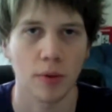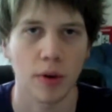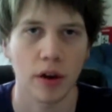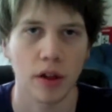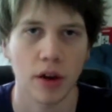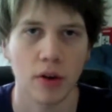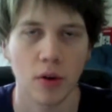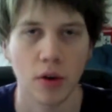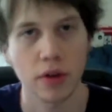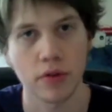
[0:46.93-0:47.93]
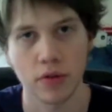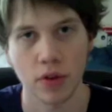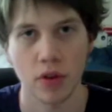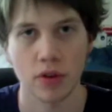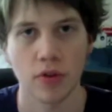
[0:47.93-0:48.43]
prayer letter, or even
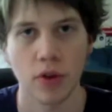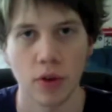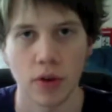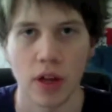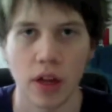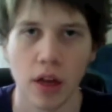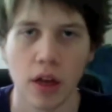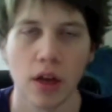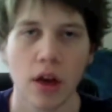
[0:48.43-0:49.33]
for those of you who did,